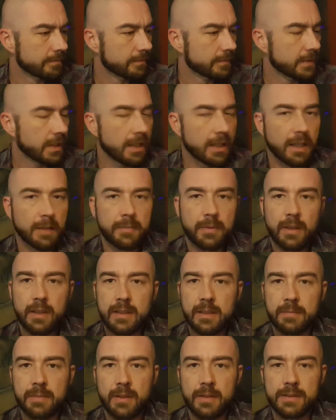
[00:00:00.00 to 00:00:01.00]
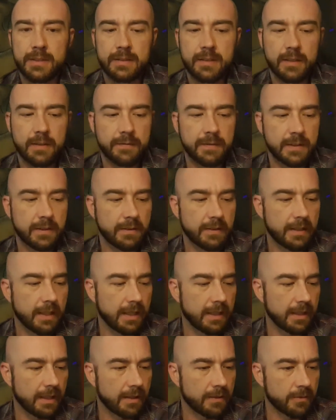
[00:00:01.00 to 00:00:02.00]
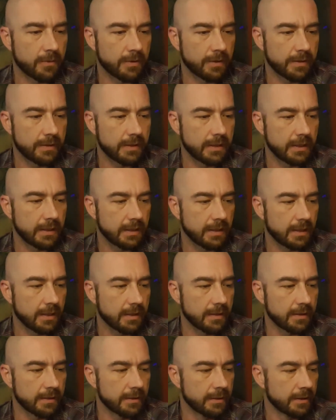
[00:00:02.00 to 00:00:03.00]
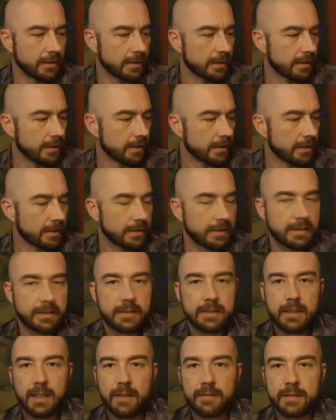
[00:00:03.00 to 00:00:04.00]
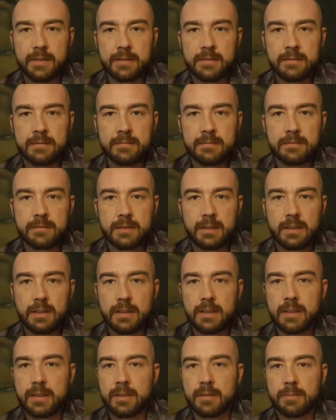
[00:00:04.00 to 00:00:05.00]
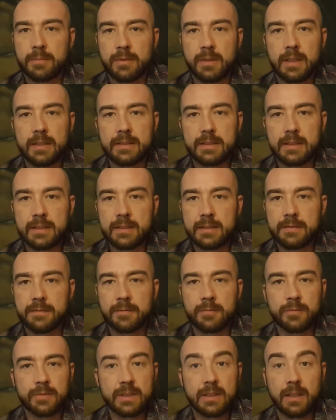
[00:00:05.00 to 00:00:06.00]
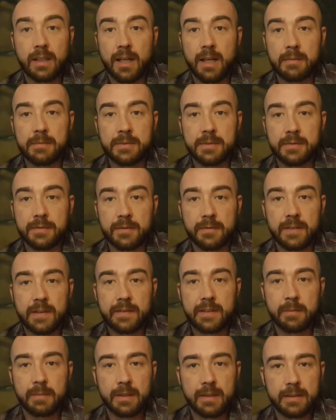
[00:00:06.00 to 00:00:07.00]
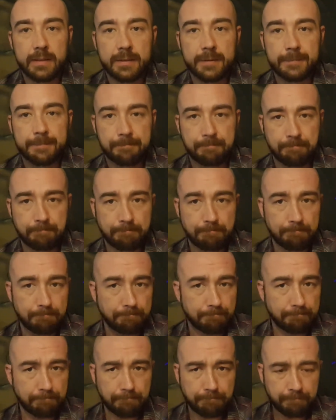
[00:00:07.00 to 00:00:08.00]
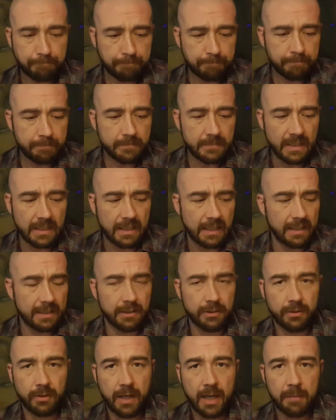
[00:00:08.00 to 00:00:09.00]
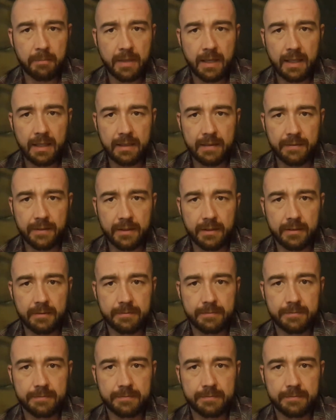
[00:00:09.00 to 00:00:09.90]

yeah, I'm probably gonna post another video today. I ordered the 7 clear pressings from Relapse for $50. Kind of like a grab bag of their